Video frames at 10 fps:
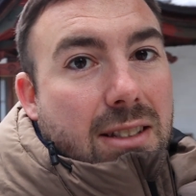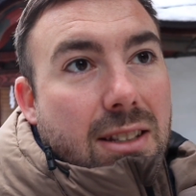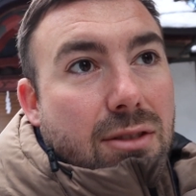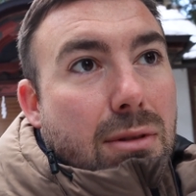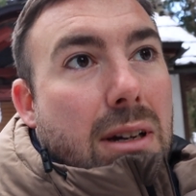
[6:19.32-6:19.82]
'cause
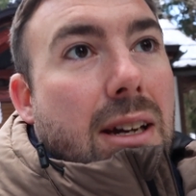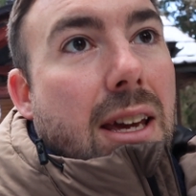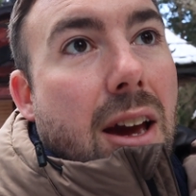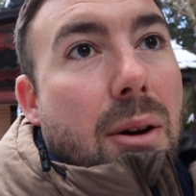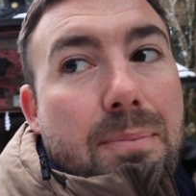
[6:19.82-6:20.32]
it's
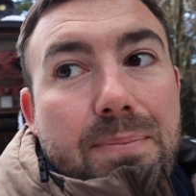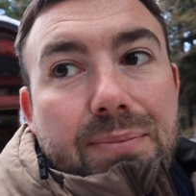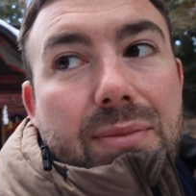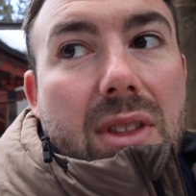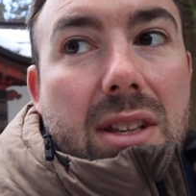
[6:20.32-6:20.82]
really
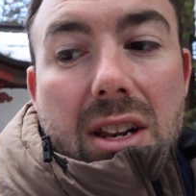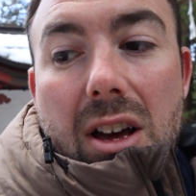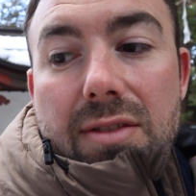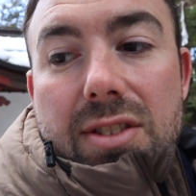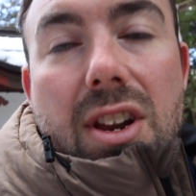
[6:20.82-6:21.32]
there's a
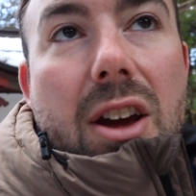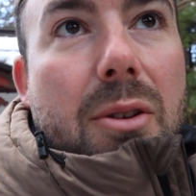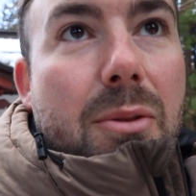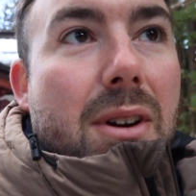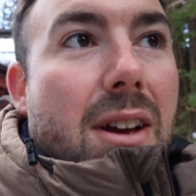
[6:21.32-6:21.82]
lot of
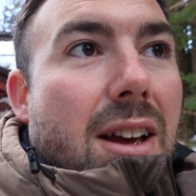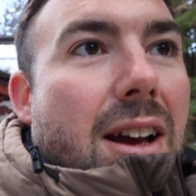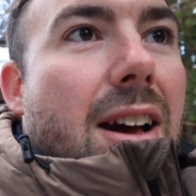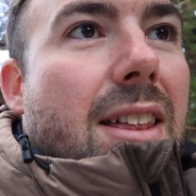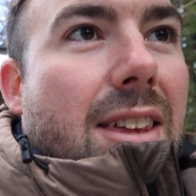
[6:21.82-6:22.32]
snow.
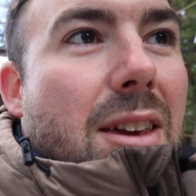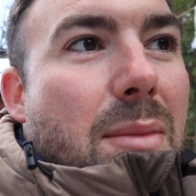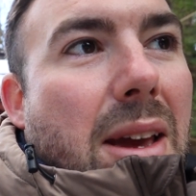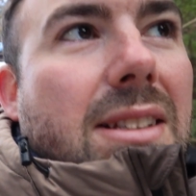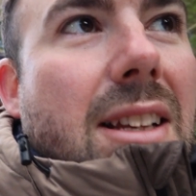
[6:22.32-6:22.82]
I think it
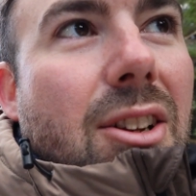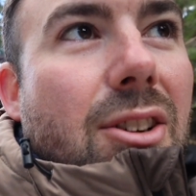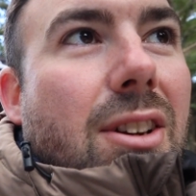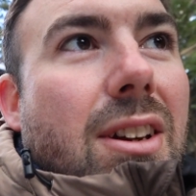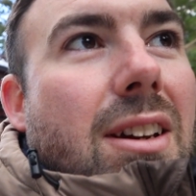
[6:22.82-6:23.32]
makes it
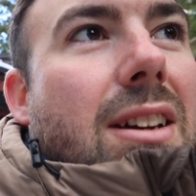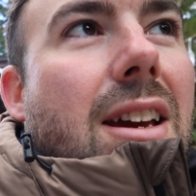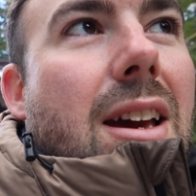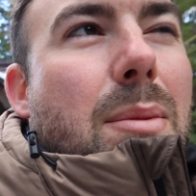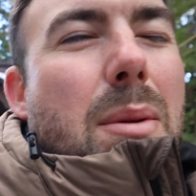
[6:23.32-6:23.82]
look
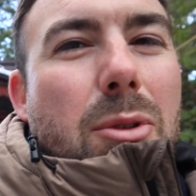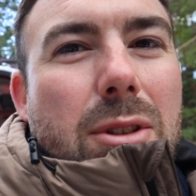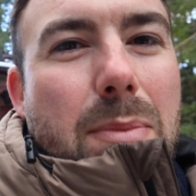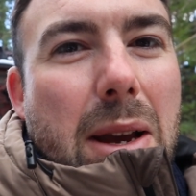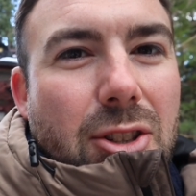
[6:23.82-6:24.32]
a bit more
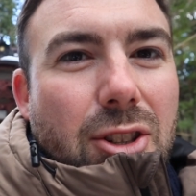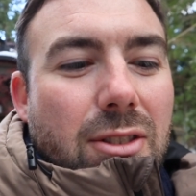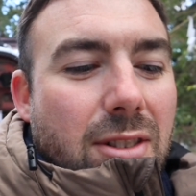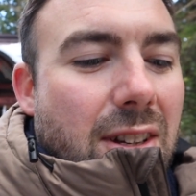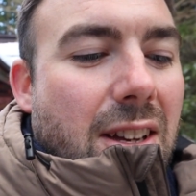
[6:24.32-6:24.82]
special.
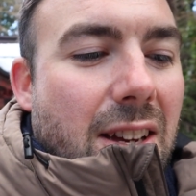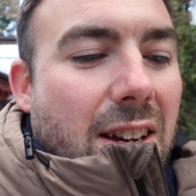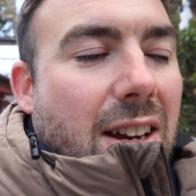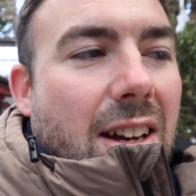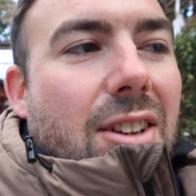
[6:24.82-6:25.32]

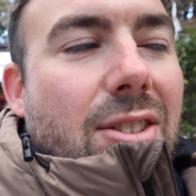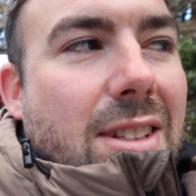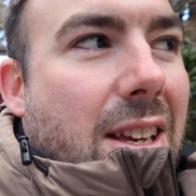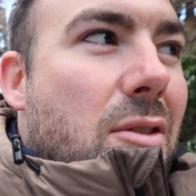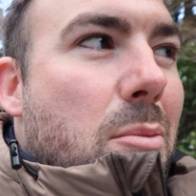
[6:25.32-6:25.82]
It
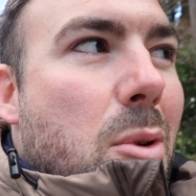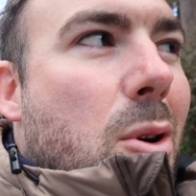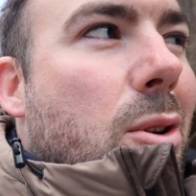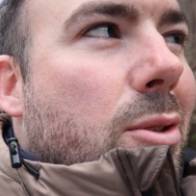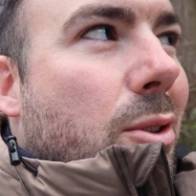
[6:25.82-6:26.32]
looks even
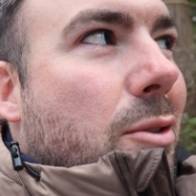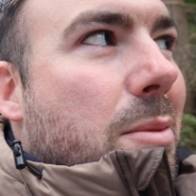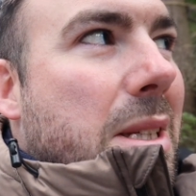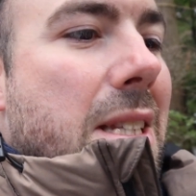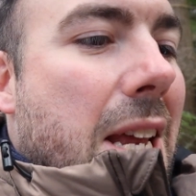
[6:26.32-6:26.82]
more sort of
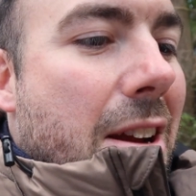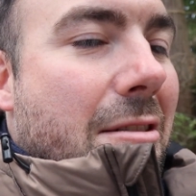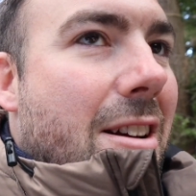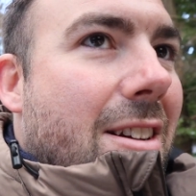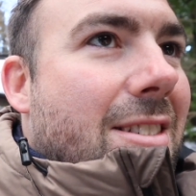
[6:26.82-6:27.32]

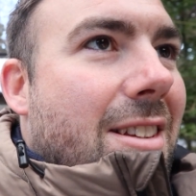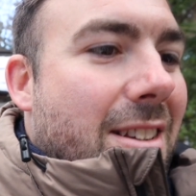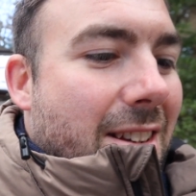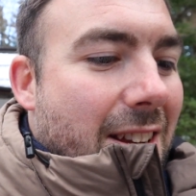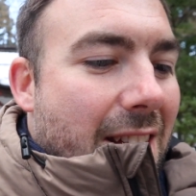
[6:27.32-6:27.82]
mysterious
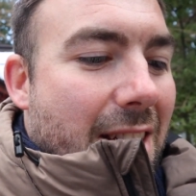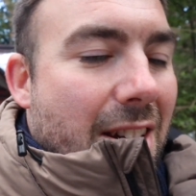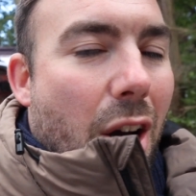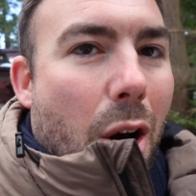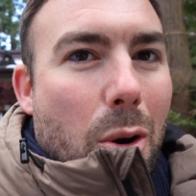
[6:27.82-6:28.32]
and
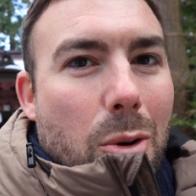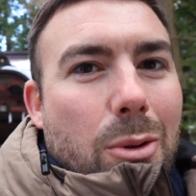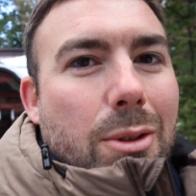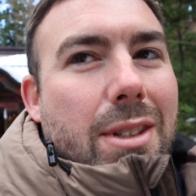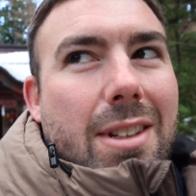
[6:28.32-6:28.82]

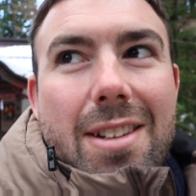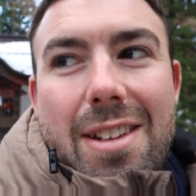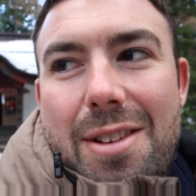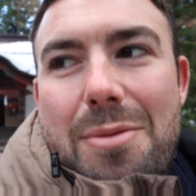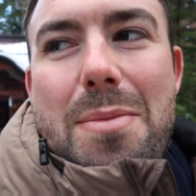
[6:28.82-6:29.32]
old and
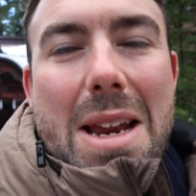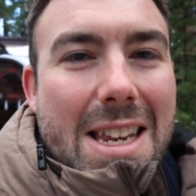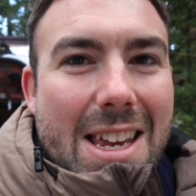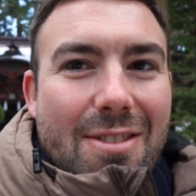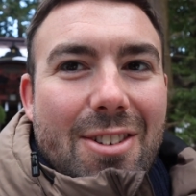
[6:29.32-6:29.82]

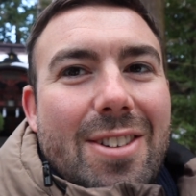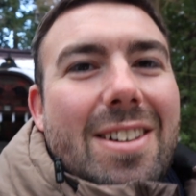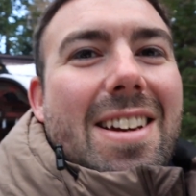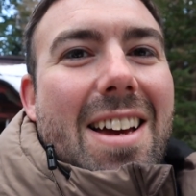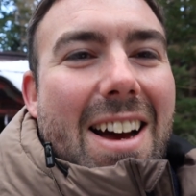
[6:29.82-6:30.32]
medieval.
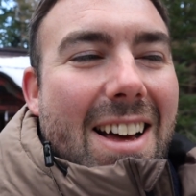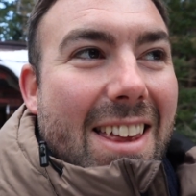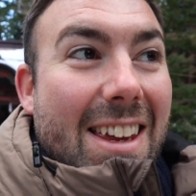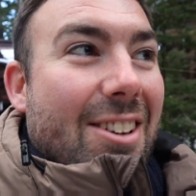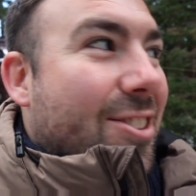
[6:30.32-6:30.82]
I
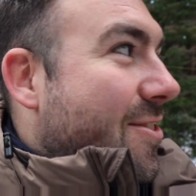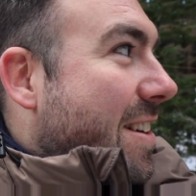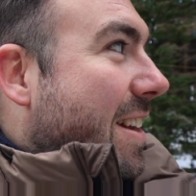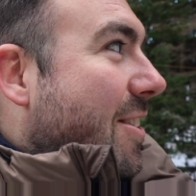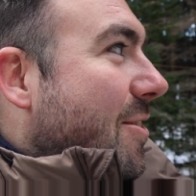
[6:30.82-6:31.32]
think it looks
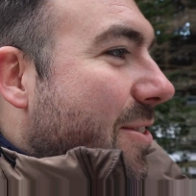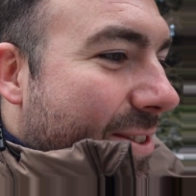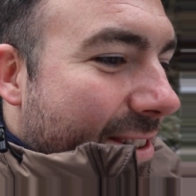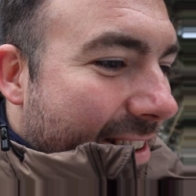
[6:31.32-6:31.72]
really cool.